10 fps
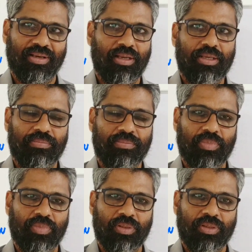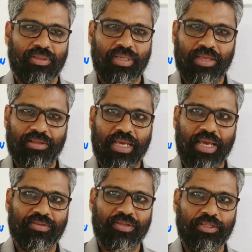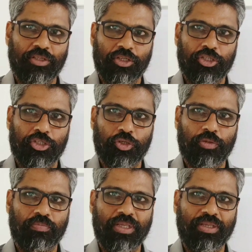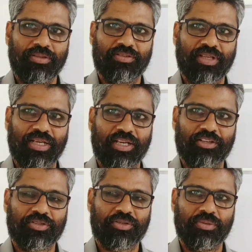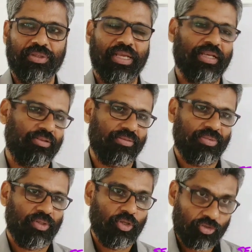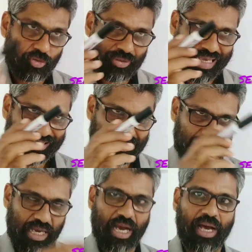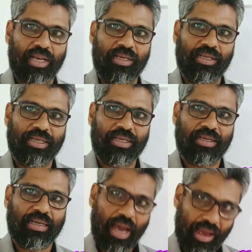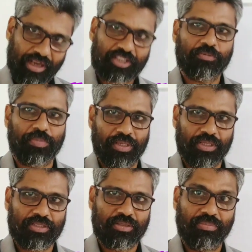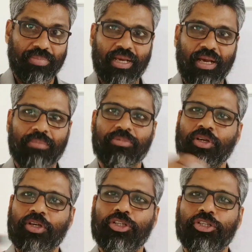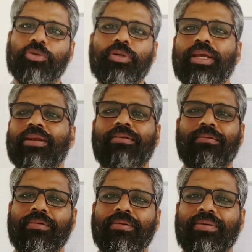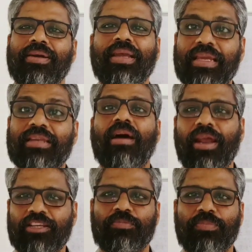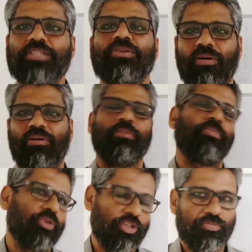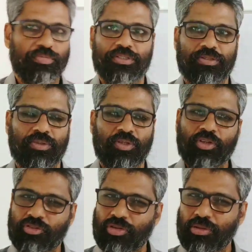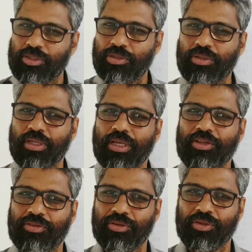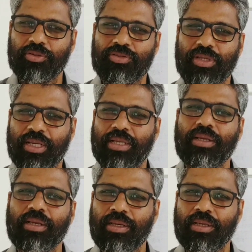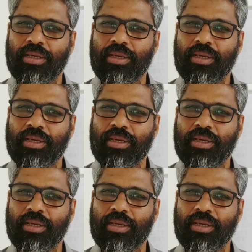Clear? The assassin should be sentenced to death. So that shall in direct speech becomes should in indirect speech or reported speech. So should is used in